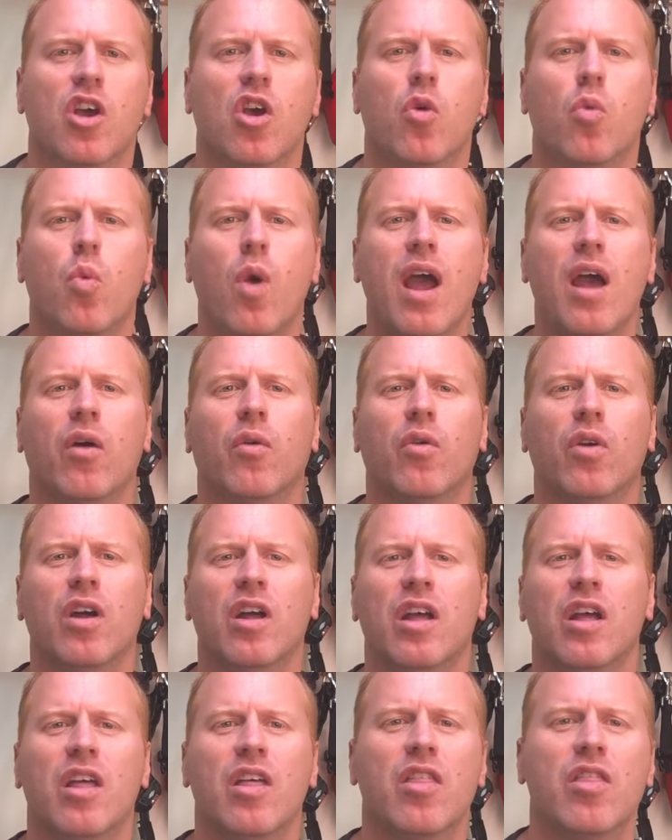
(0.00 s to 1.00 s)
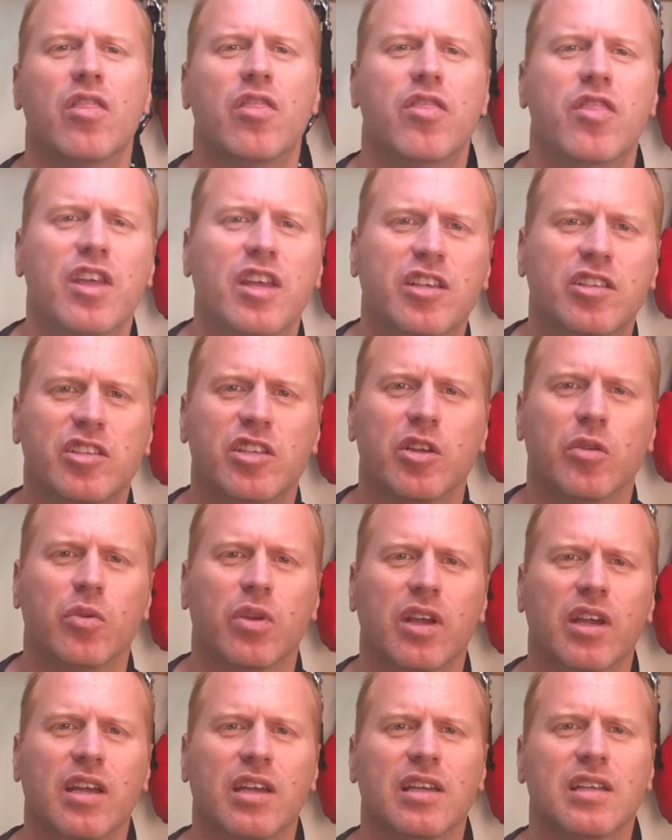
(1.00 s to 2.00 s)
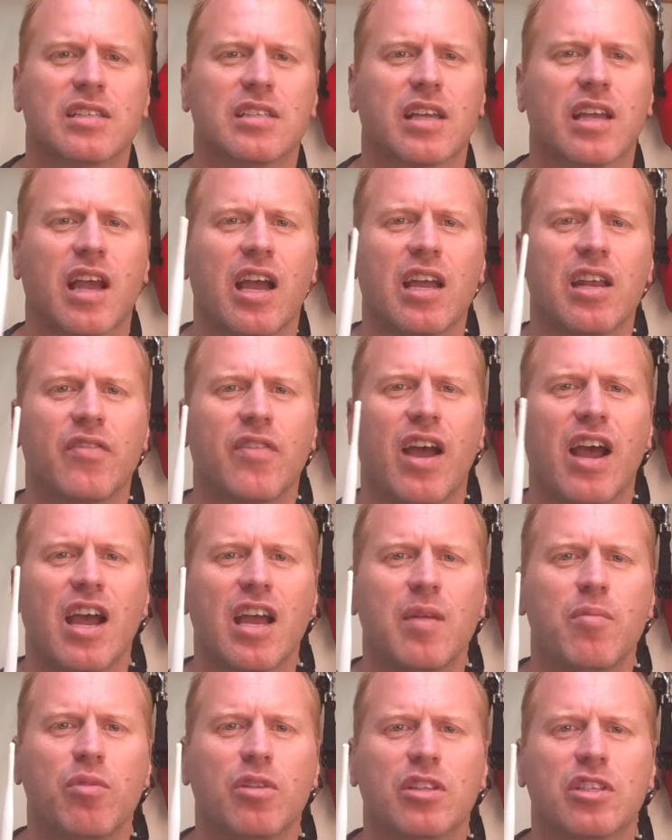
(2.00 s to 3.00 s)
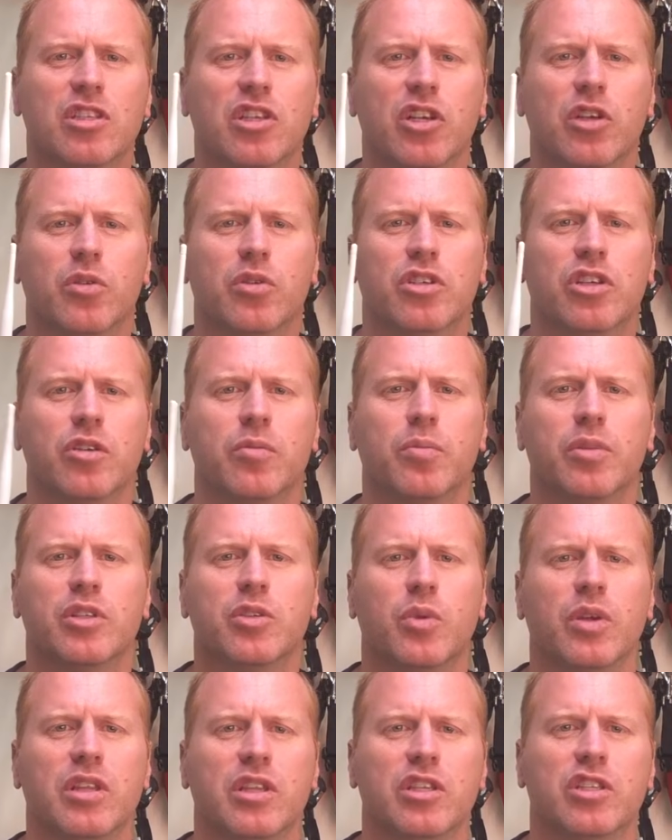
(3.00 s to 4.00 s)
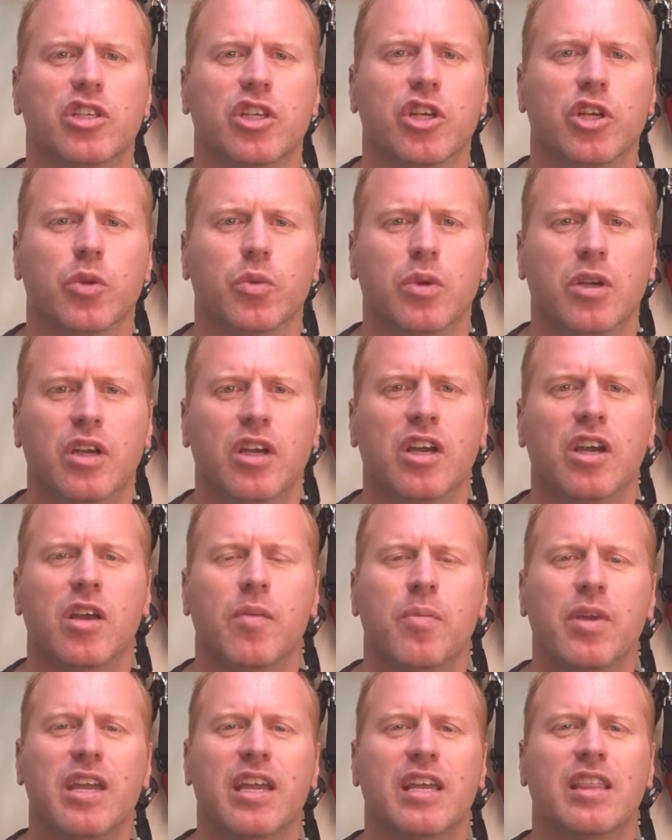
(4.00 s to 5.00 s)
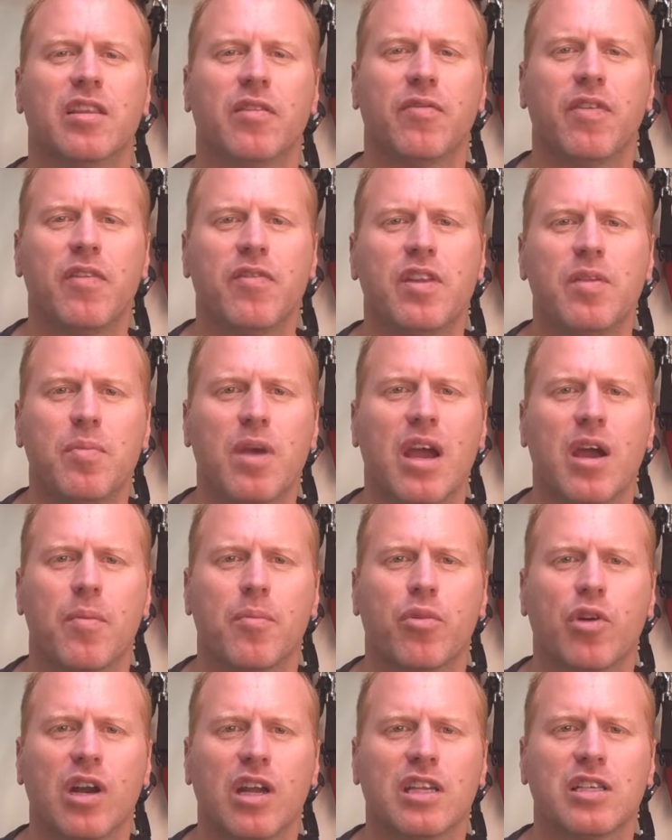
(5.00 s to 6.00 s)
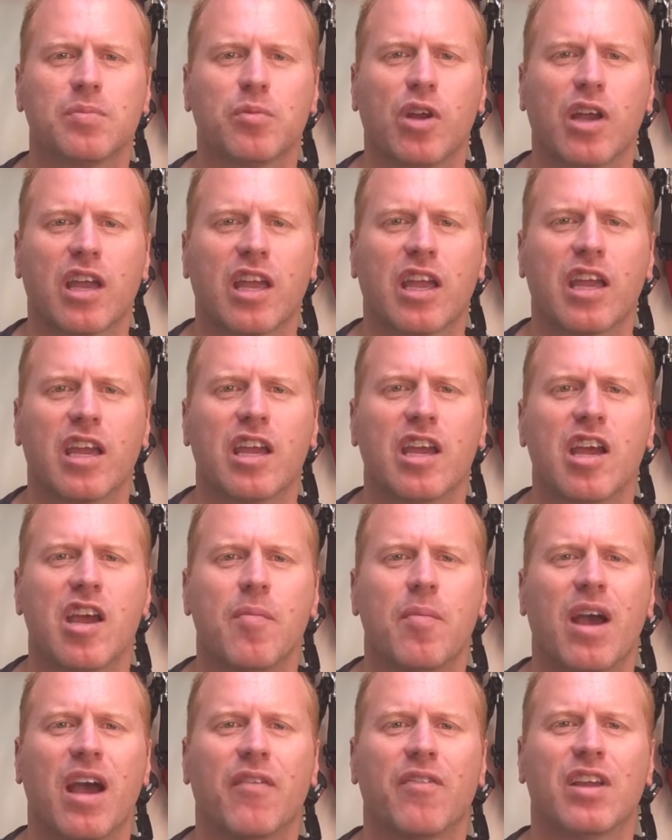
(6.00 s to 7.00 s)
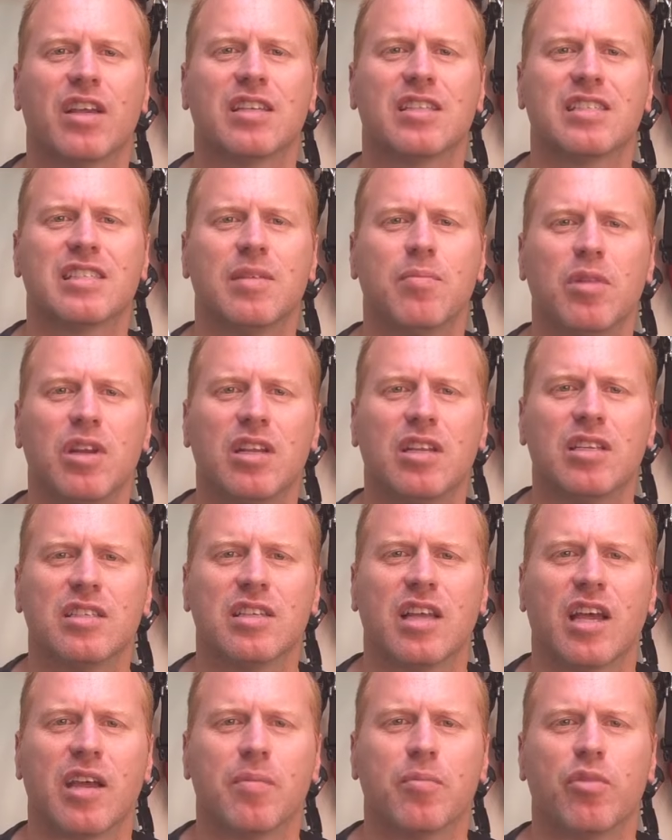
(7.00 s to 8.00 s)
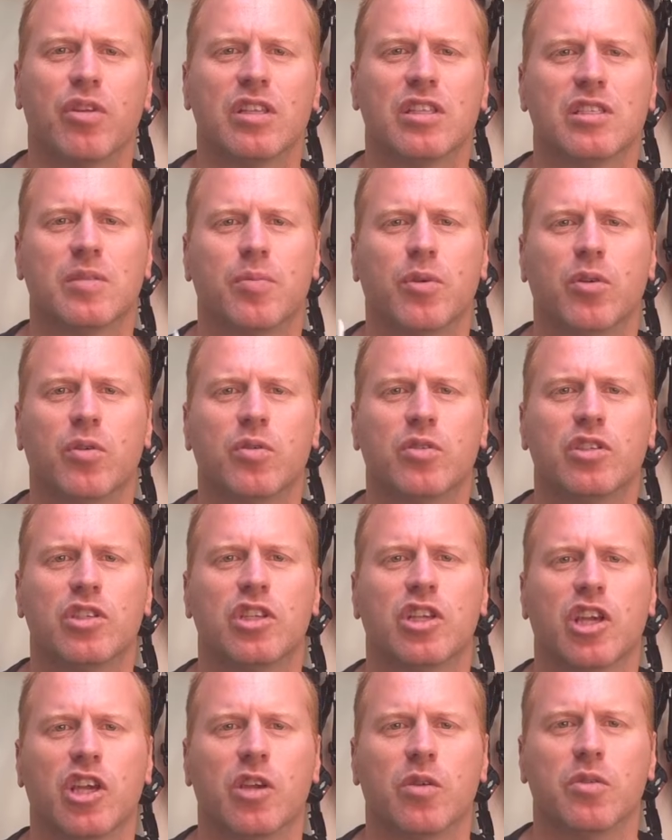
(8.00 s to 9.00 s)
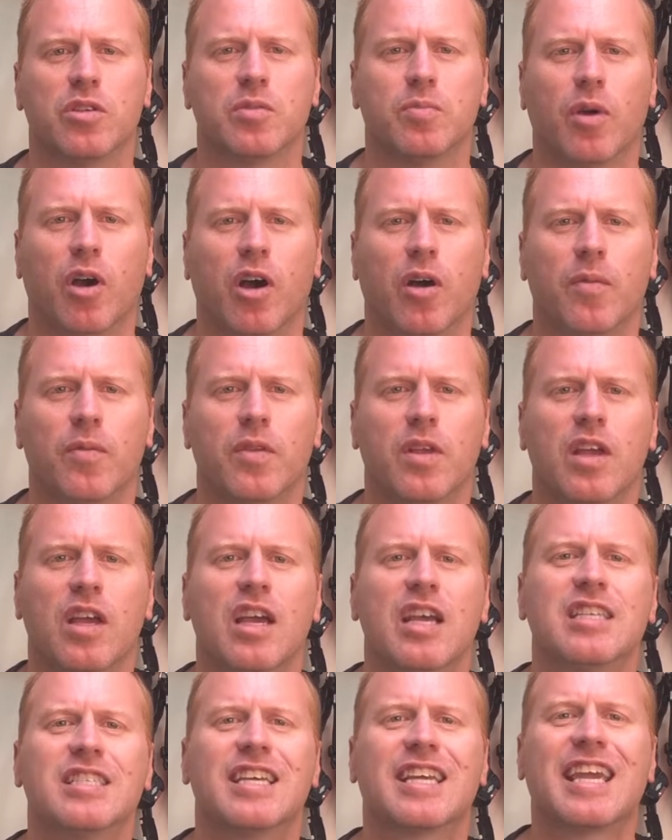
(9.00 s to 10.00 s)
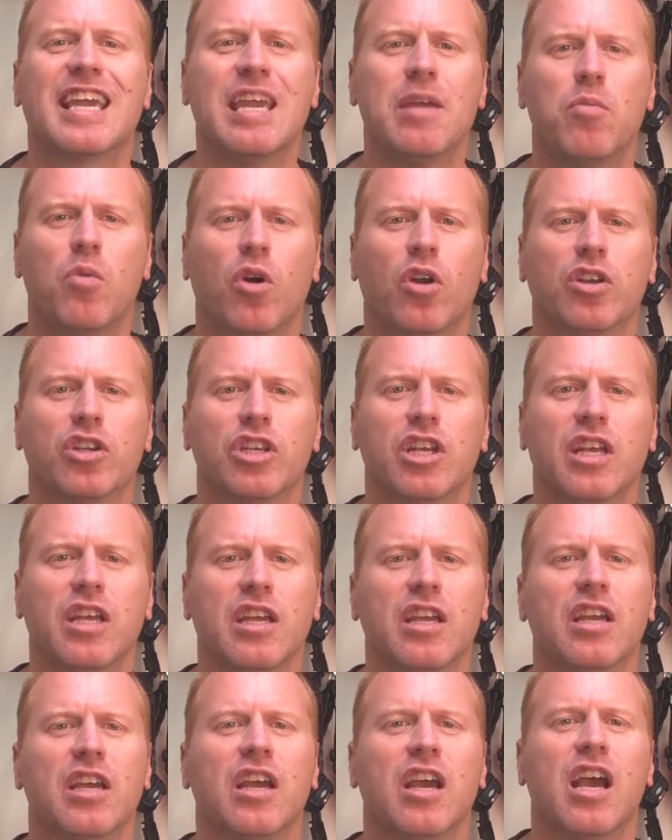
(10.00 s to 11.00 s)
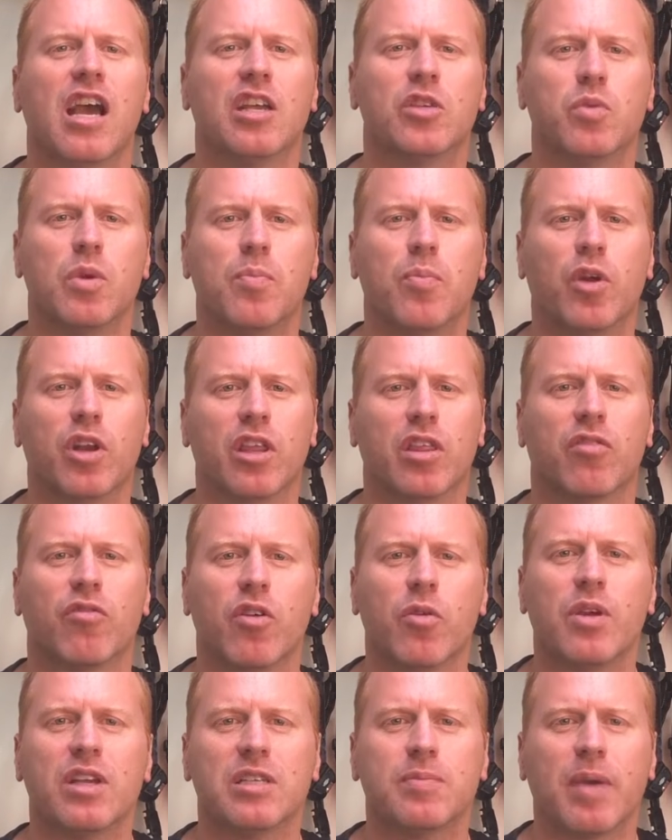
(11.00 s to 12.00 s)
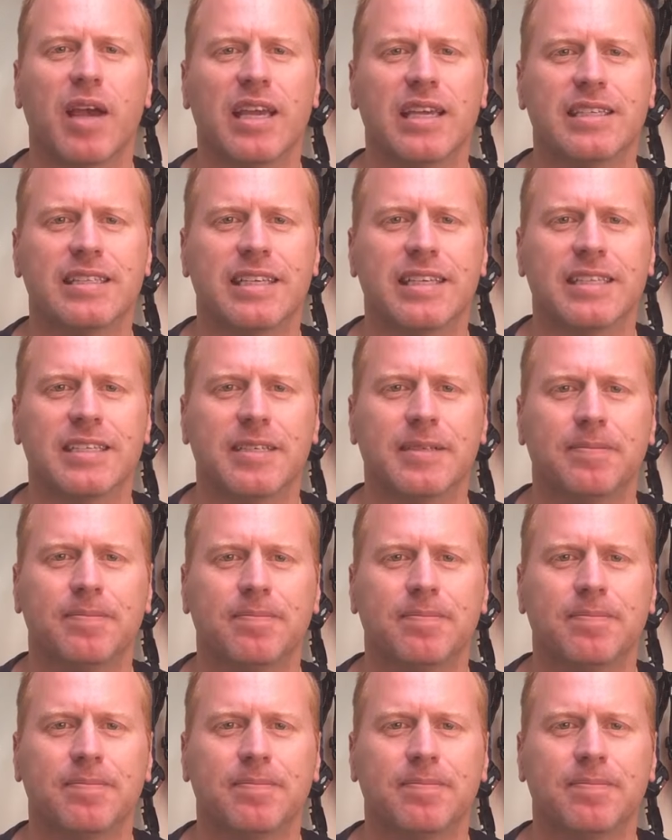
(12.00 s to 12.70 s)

Well, this unit is a kind of hybrid solution between the two, being in the £50 price bracket but having a similar design principle to the Q-Spot. So keep watching as we put it through its paces.